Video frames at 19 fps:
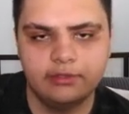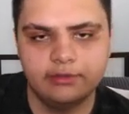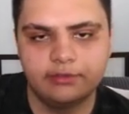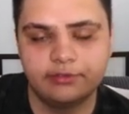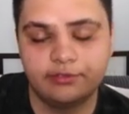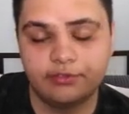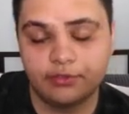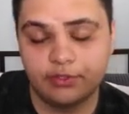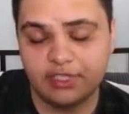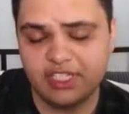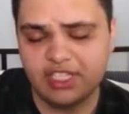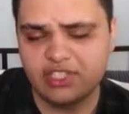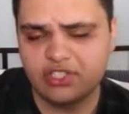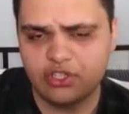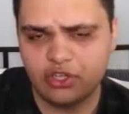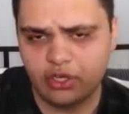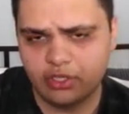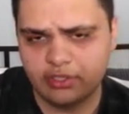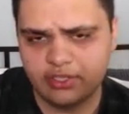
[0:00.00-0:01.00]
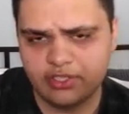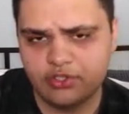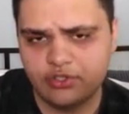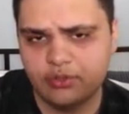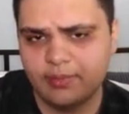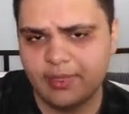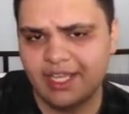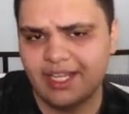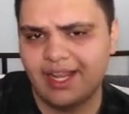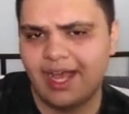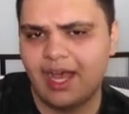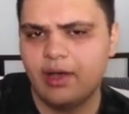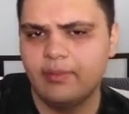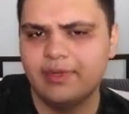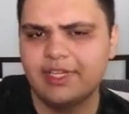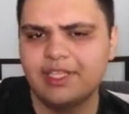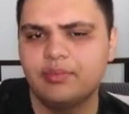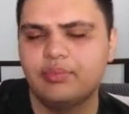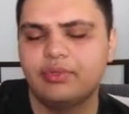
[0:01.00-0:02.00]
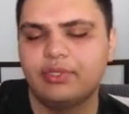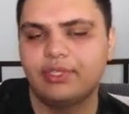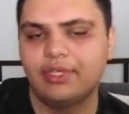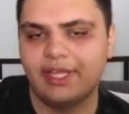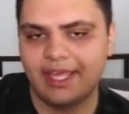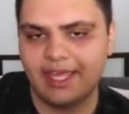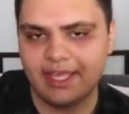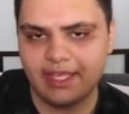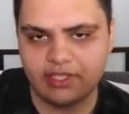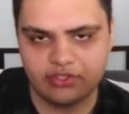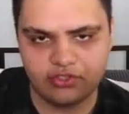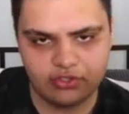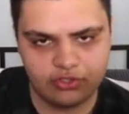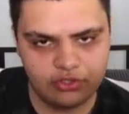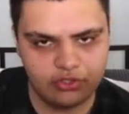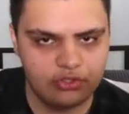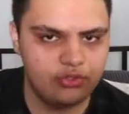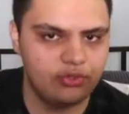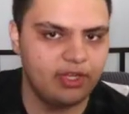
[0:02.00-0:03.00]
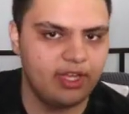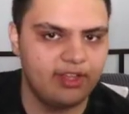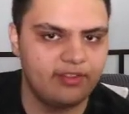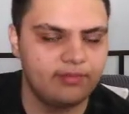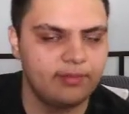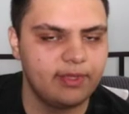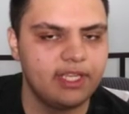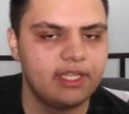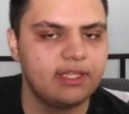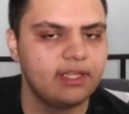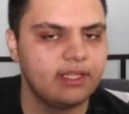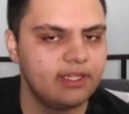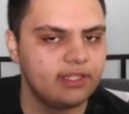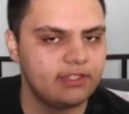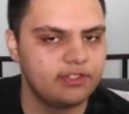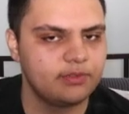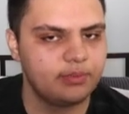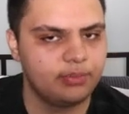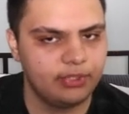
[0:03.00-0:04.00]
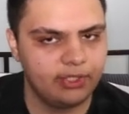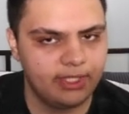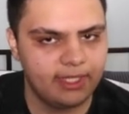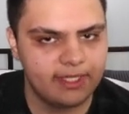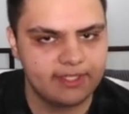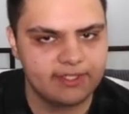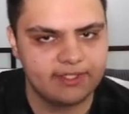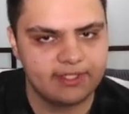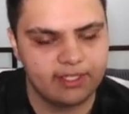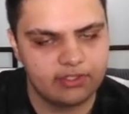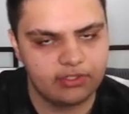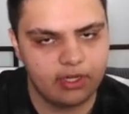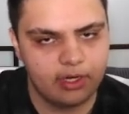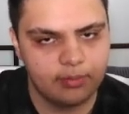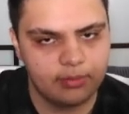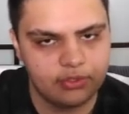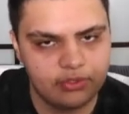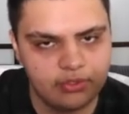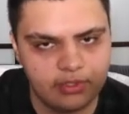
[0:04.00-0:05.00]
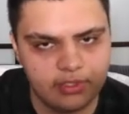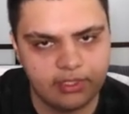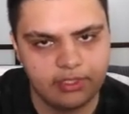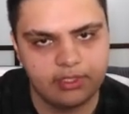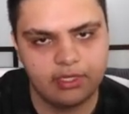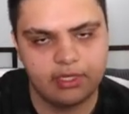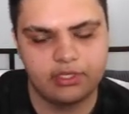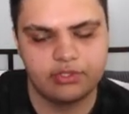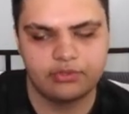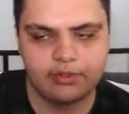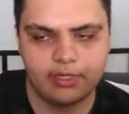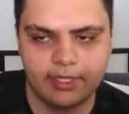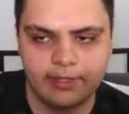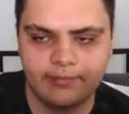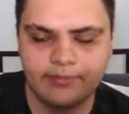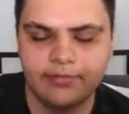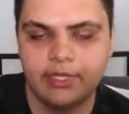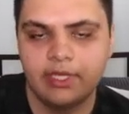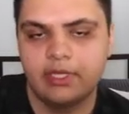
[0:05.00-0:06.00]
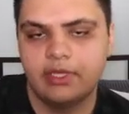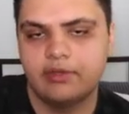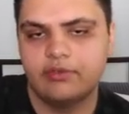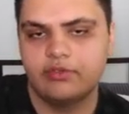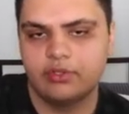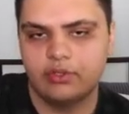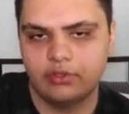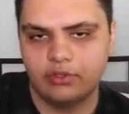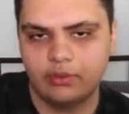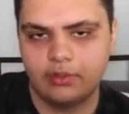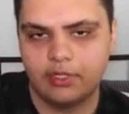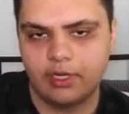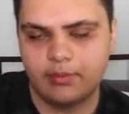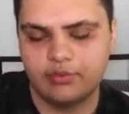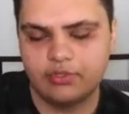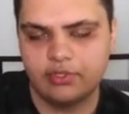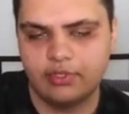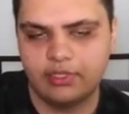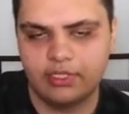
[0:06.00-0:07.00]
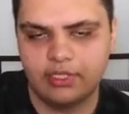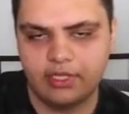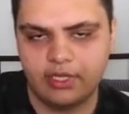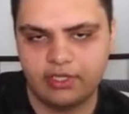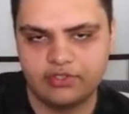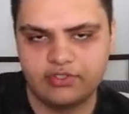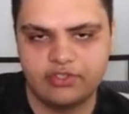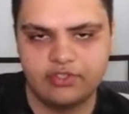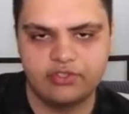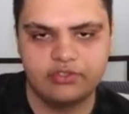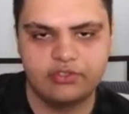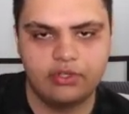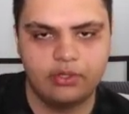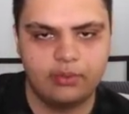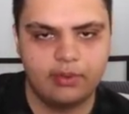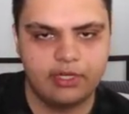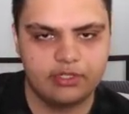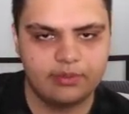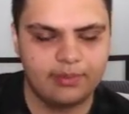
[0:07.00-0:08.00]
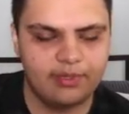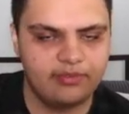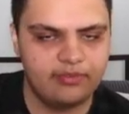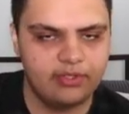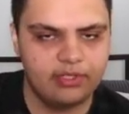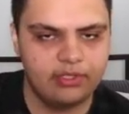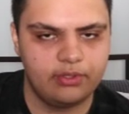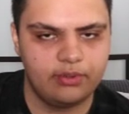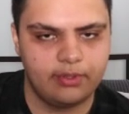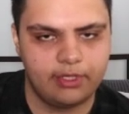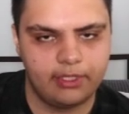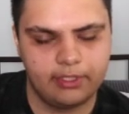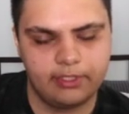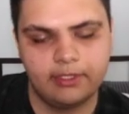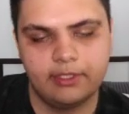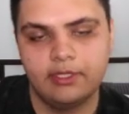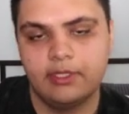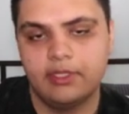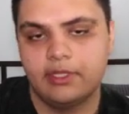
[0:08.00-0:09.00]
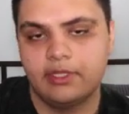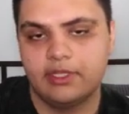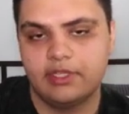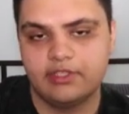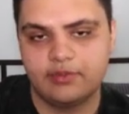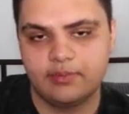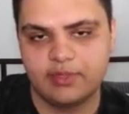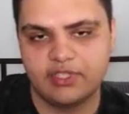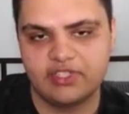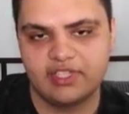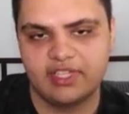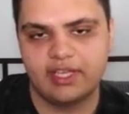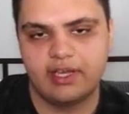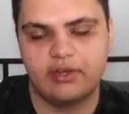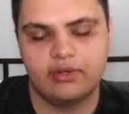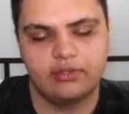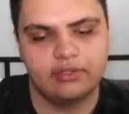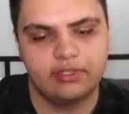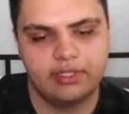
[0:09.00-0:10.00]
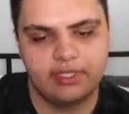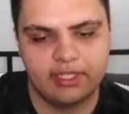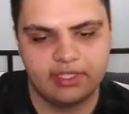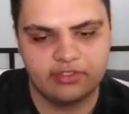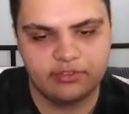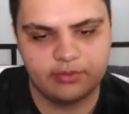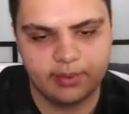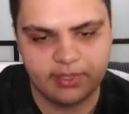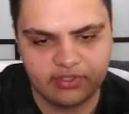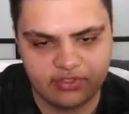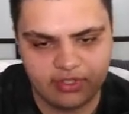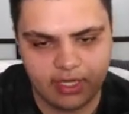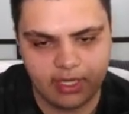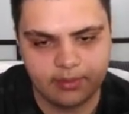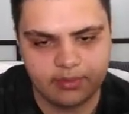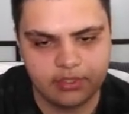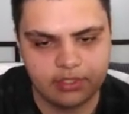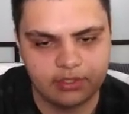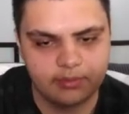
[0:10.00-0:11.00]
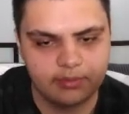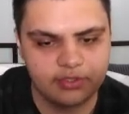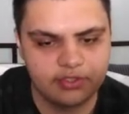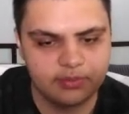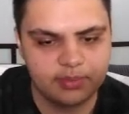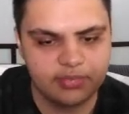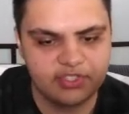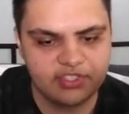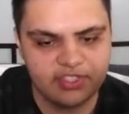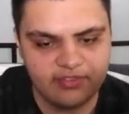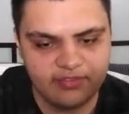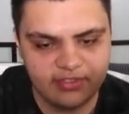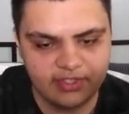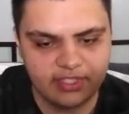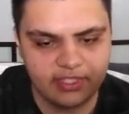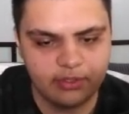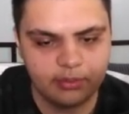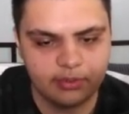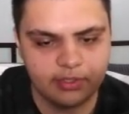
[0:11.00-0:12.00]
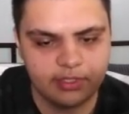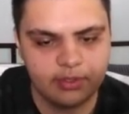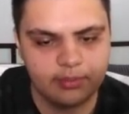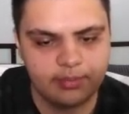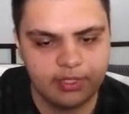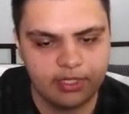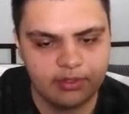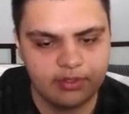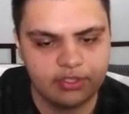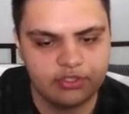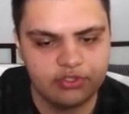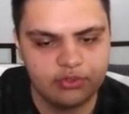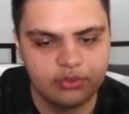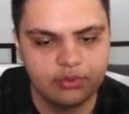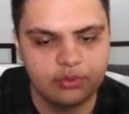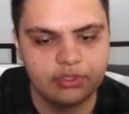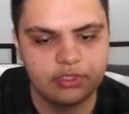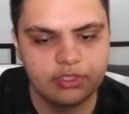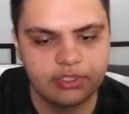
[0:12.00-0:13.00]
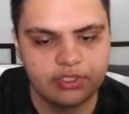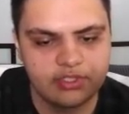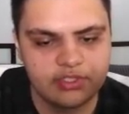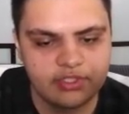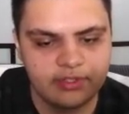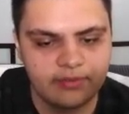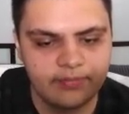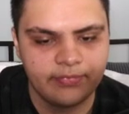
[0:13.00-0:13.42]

For each car that you made, how many planes could you have made in its place? That's opportunity cost, right? If you don't know what opportunity cost is, go watch my video on it. it's missing out on the next best option. But specifically, we're comparing two goods.